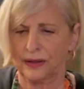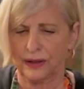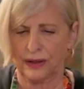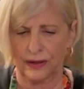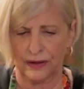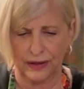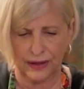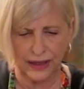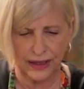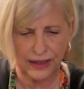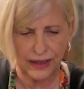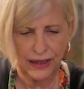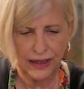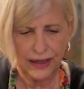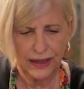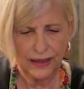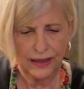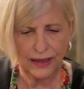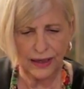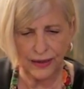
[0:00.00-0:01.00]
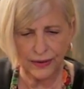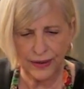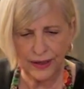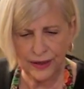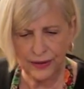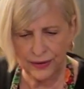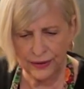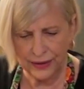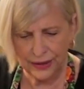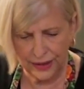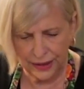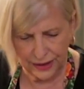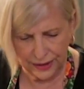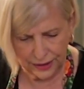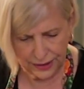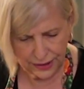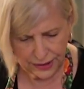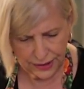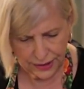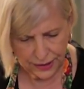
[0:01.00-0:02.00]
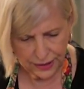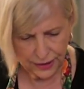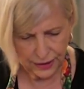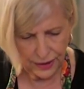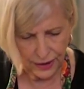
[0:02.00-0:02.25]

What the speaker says: All right, now here is